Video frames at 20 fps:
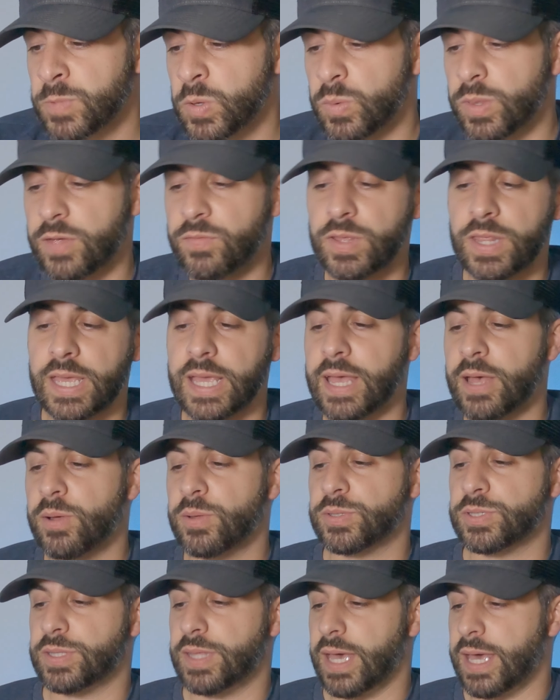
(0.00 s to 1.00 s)
with everything
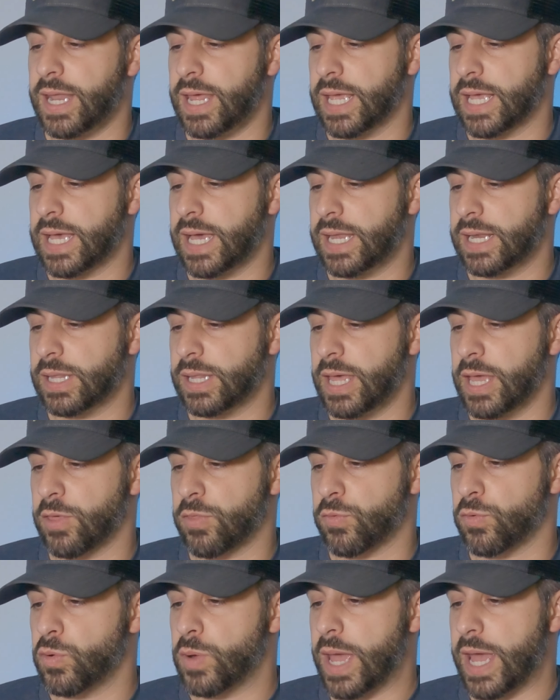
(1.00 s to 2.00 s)
else that I kind of
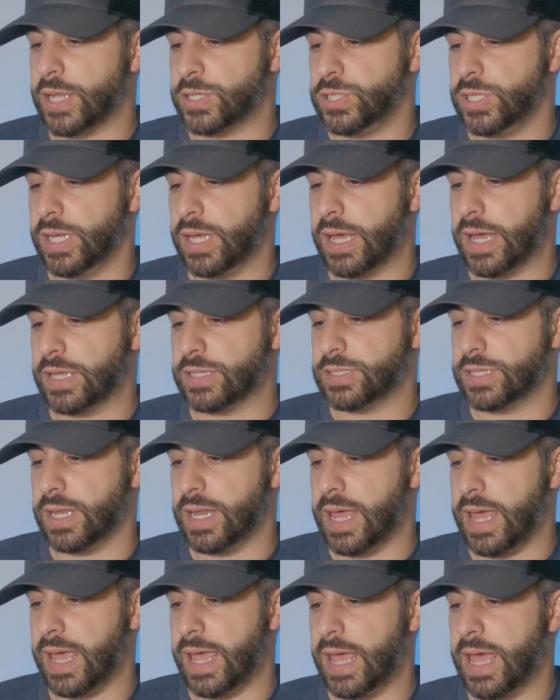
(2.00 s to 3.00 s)
threw at you guys
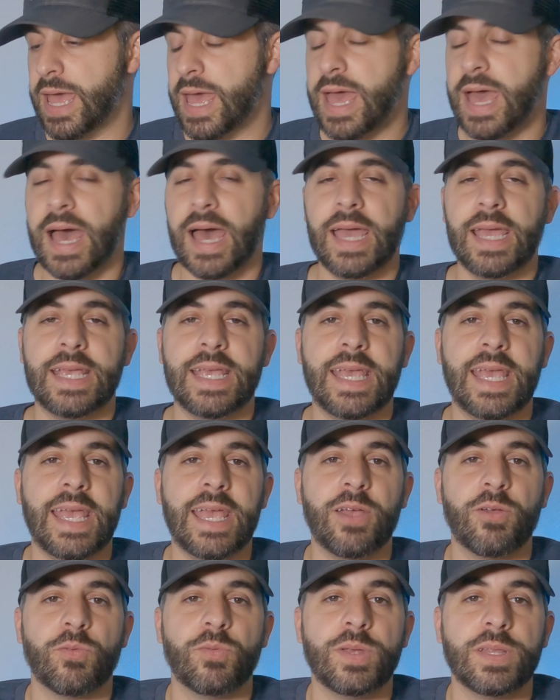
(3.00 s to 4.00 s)
today, I
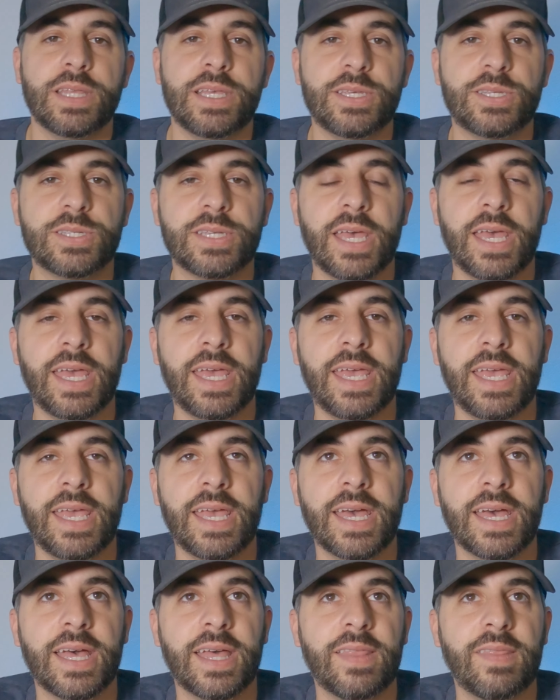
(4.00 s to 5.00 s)
can't really say
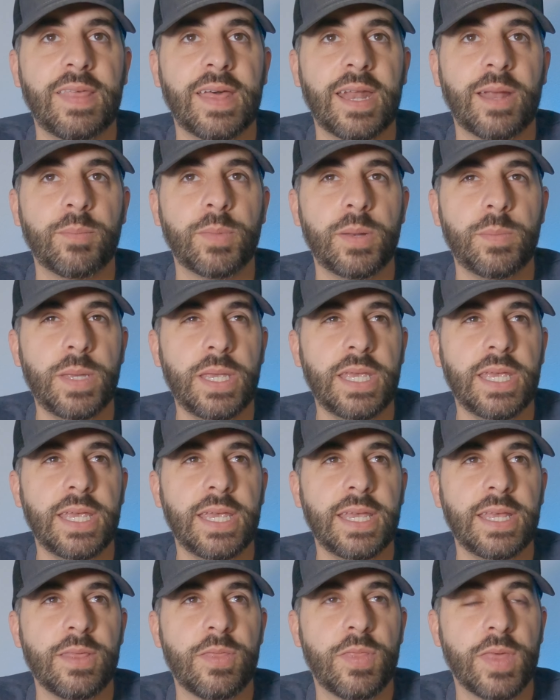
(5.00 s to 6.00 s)
that I'm going to
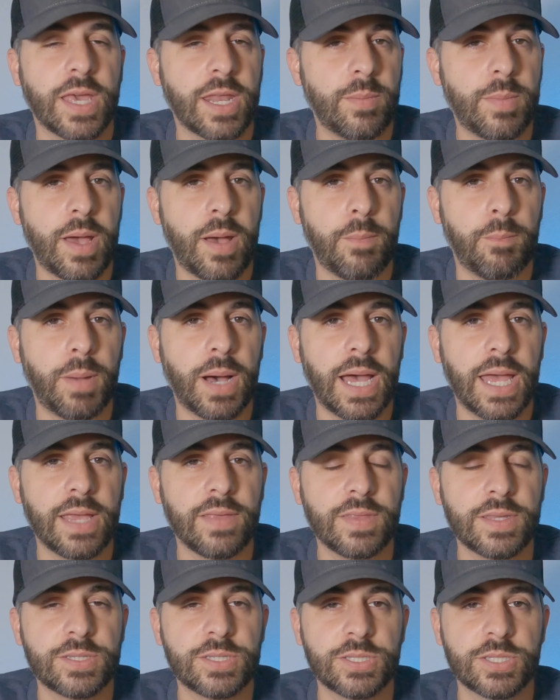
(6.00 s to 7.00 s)
be thinking about buying
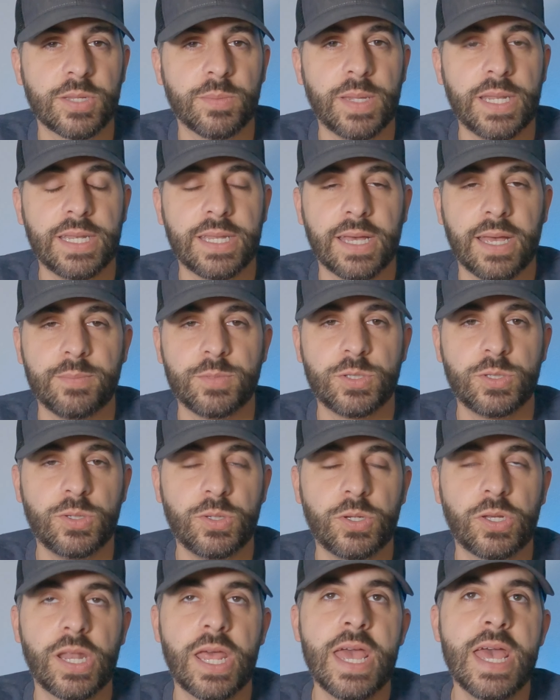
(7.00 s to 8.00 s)
this system anytime
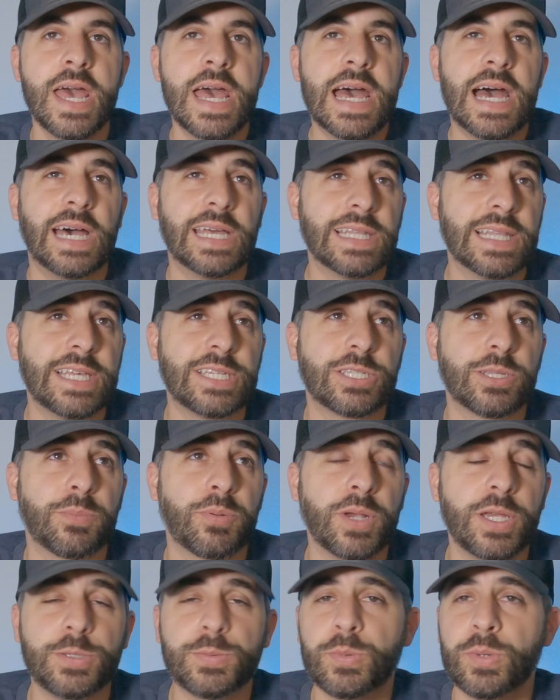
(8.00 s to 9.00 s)
soon, unless the
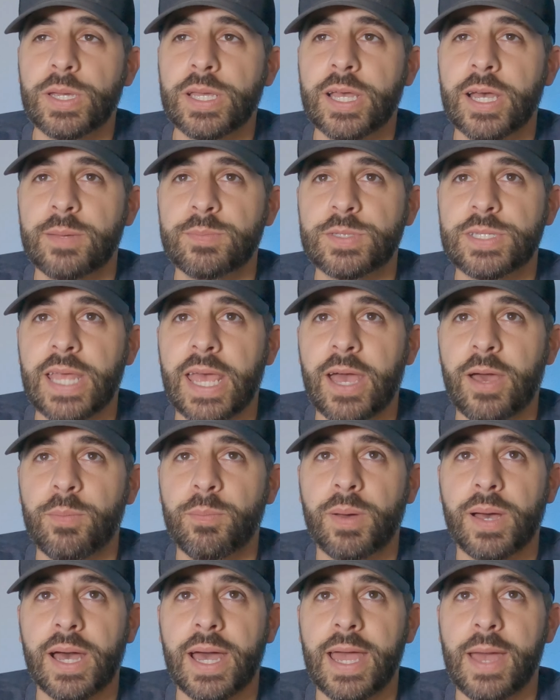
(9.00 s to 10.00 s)
price point comes down
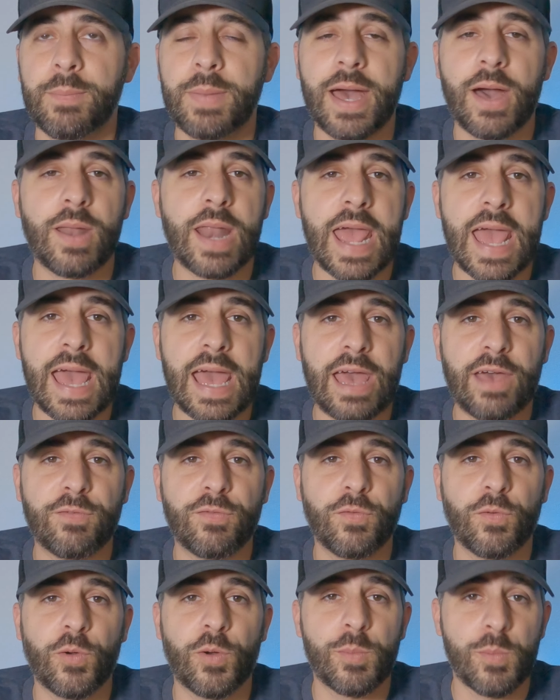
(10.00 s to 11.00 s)
by about
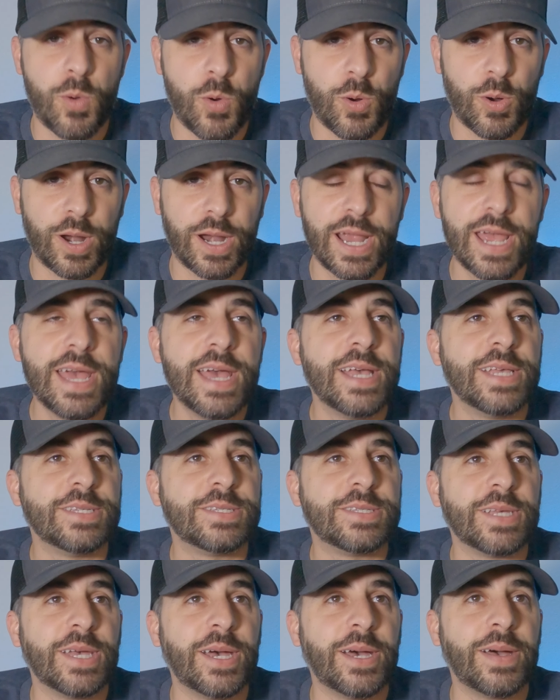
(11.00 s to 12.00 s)
half or more.
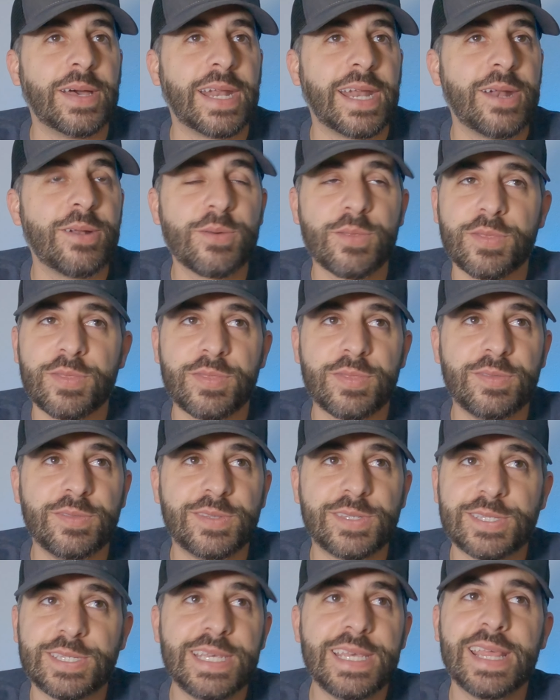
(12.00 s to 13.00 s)
So, and I don't
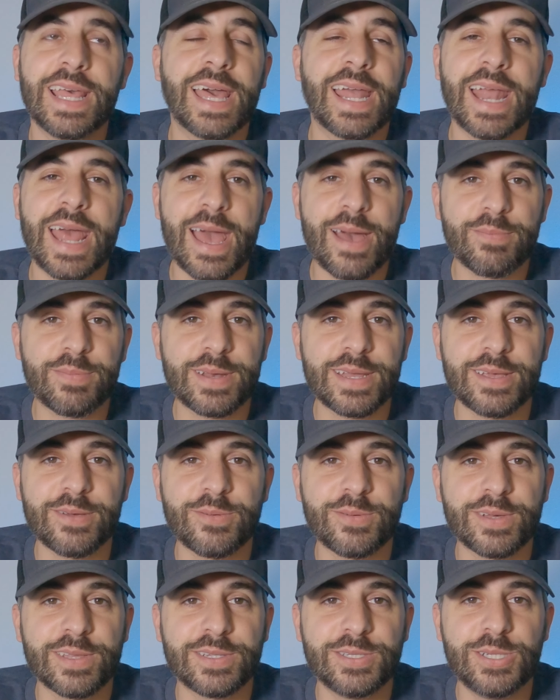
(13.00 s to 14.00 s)
see that happening
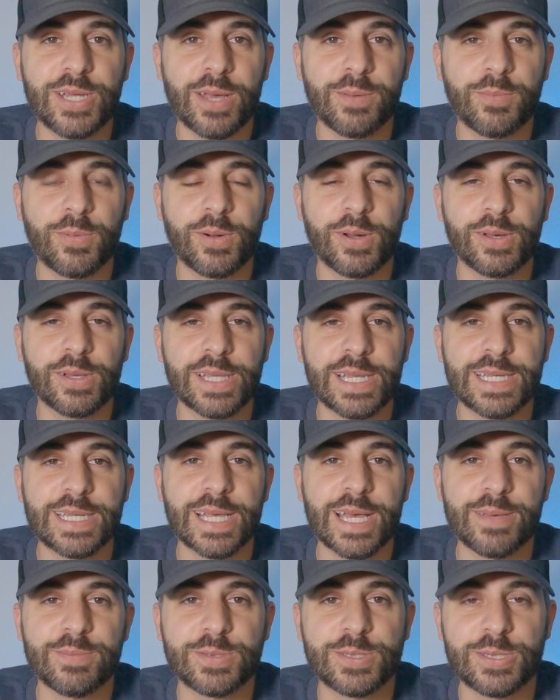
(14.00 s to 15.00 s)
with Jetboil
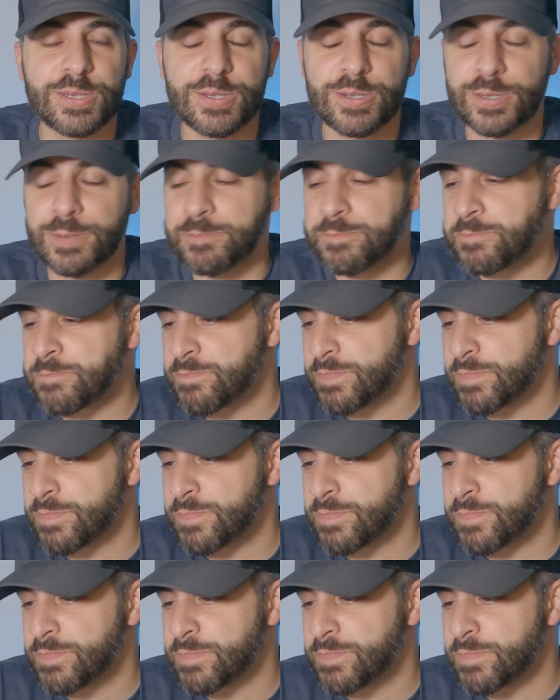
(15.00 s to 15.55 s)
anytime soon.